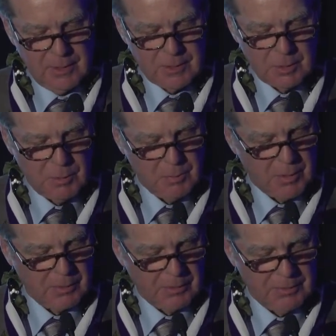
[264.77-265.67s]
she would
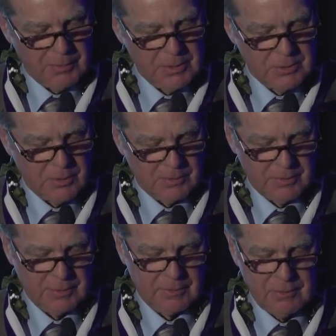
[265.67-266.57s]
bring her three
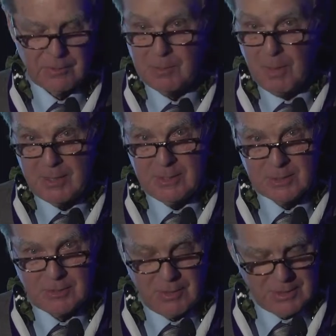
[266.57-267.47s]
children, including my
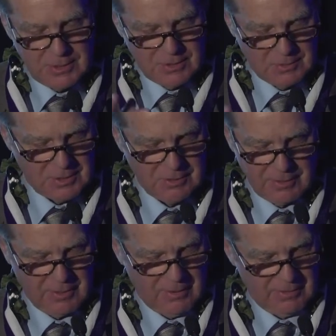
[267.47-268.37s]
niece Tracy, who's
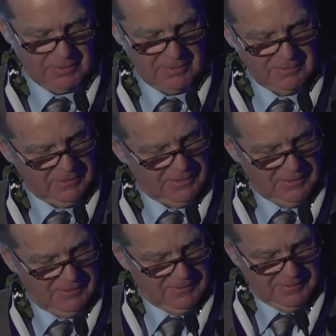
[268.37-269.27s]
sitting out here,
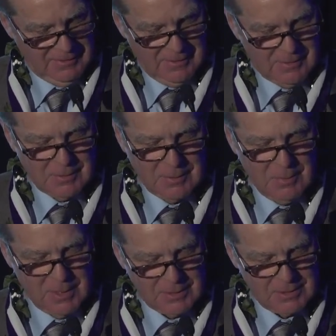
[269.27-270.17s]
to the
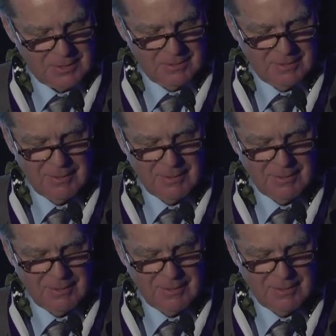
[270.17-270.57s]
meets.